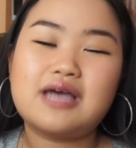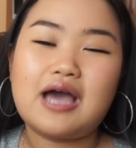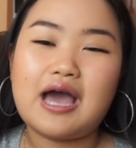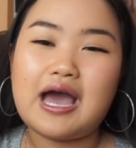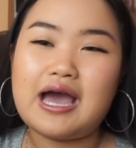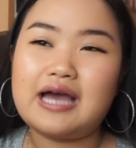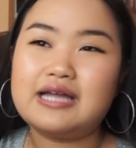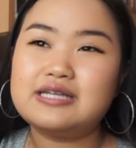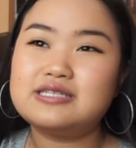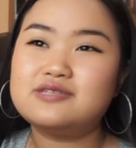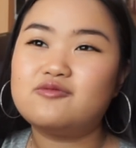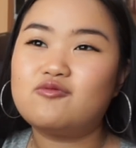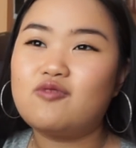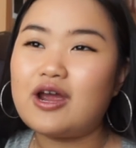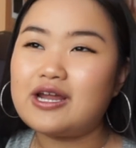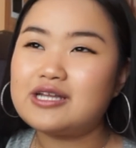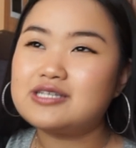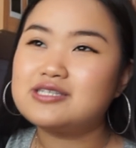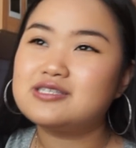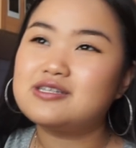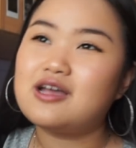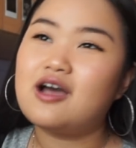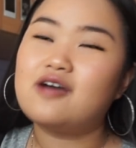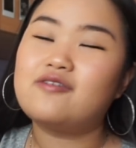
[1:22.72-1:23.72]
and Right
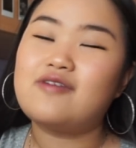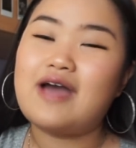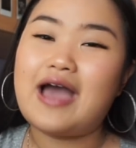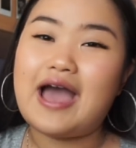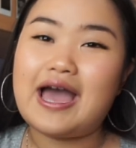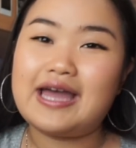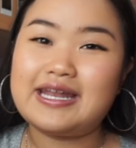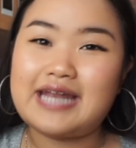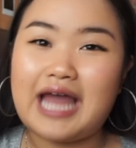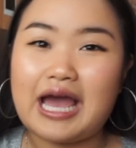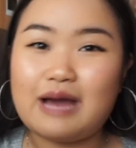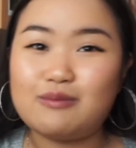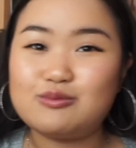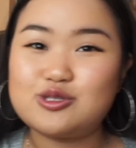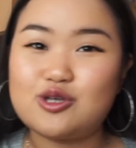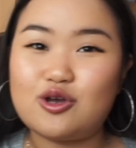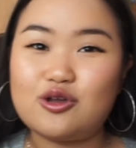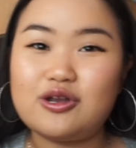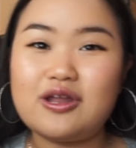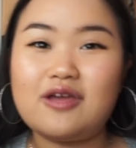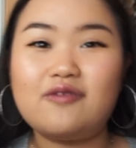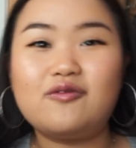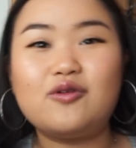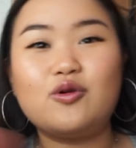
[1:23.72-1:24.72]
Stuff and
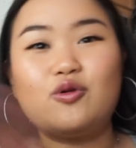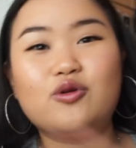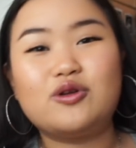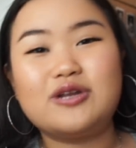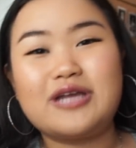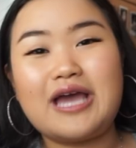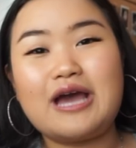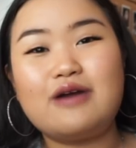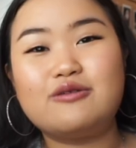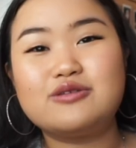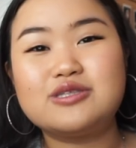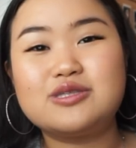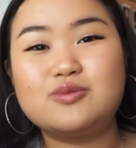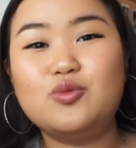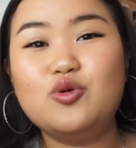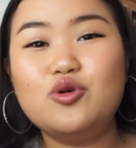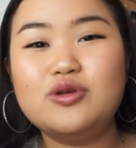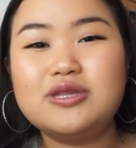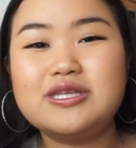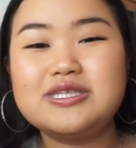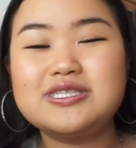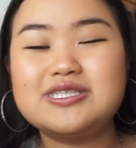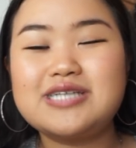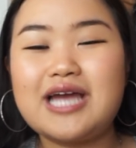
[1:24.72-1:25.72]
Amazon if you want to help
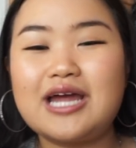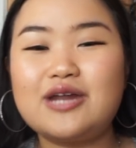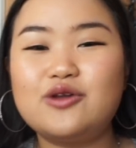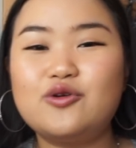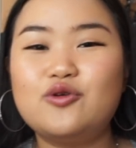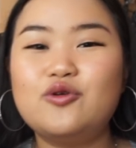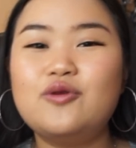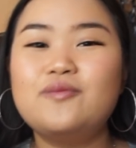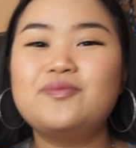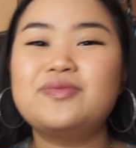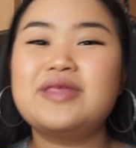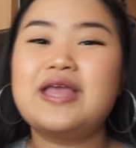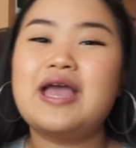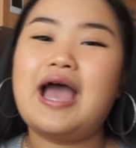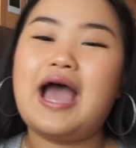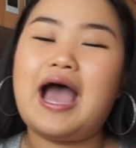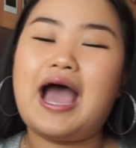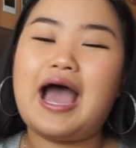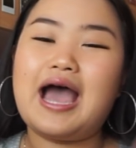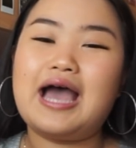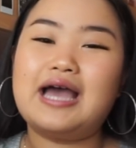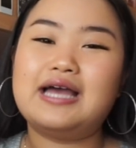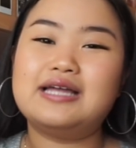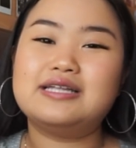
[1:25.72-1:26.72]
support this channel
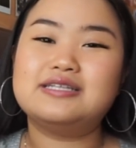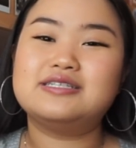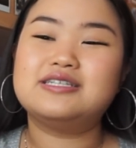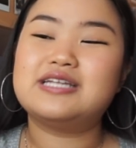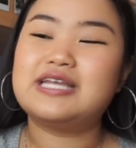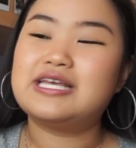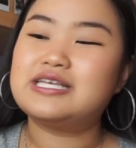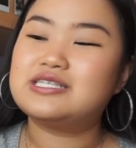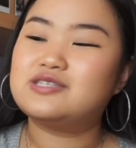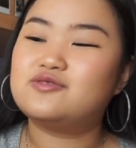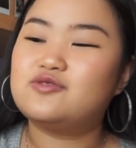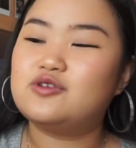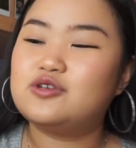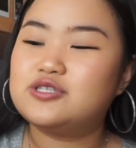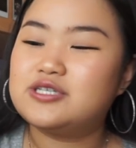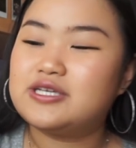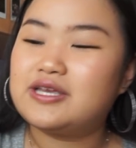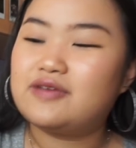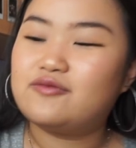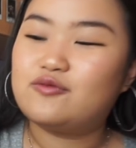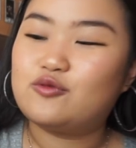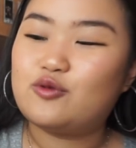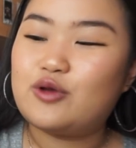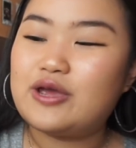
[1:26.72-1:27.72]
and its future
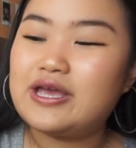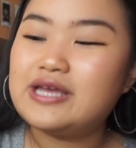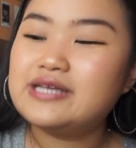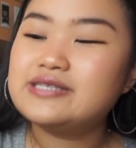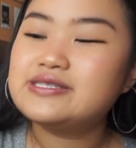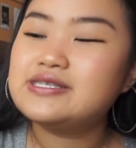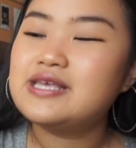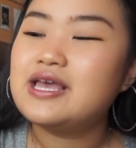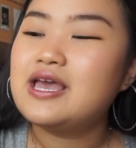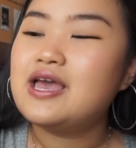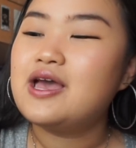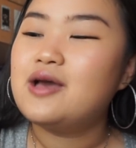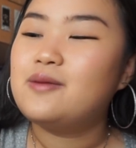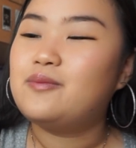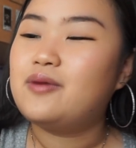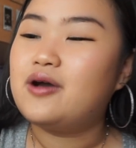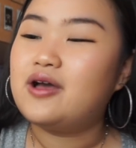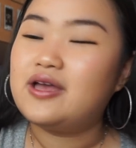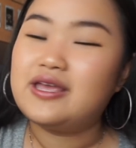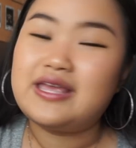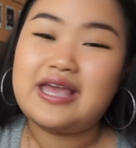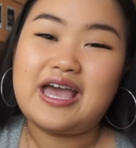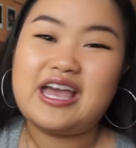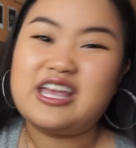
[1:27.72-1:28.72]
giveaways.
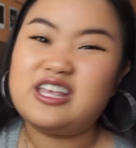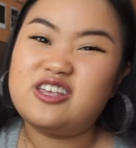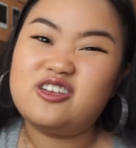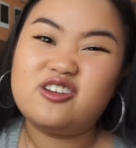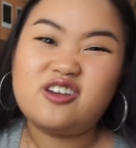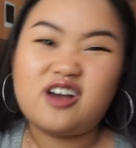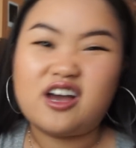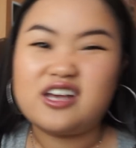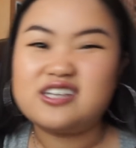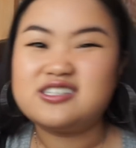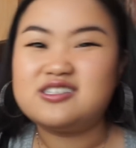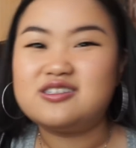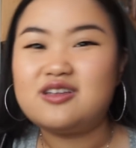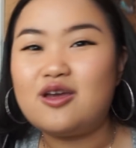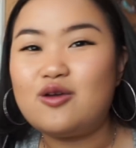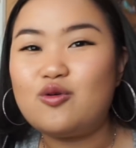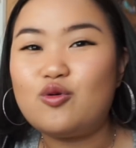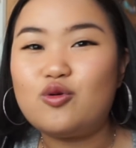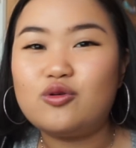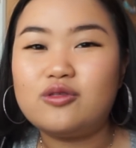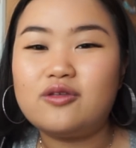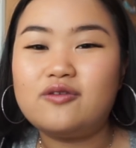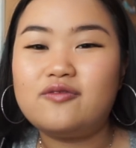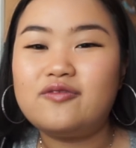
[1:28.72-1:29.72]
But yeah, you guys know
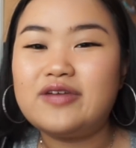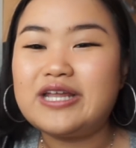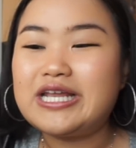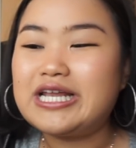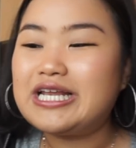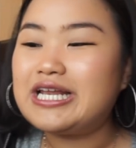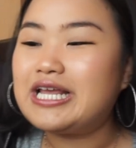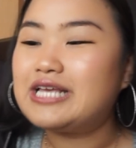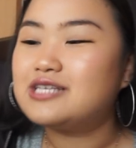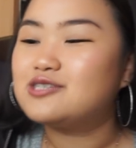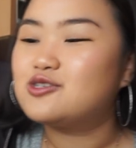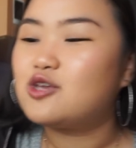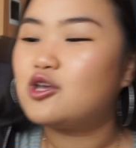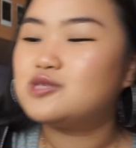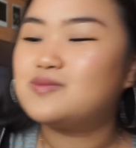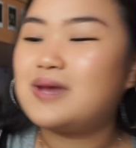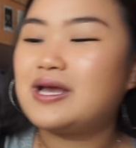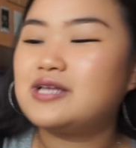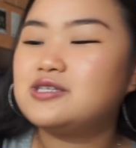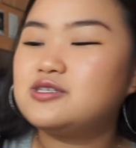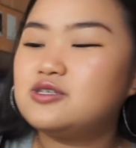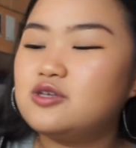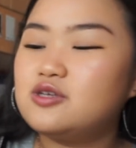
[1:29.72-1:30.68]
all the affiliate links goes back to